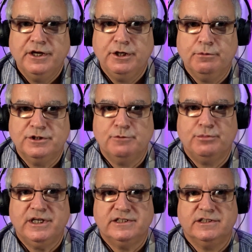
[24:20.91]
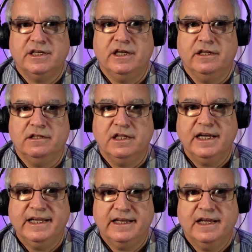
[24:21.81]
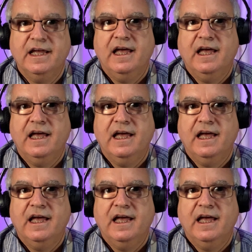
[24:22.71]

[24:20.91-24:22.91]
you were to press like,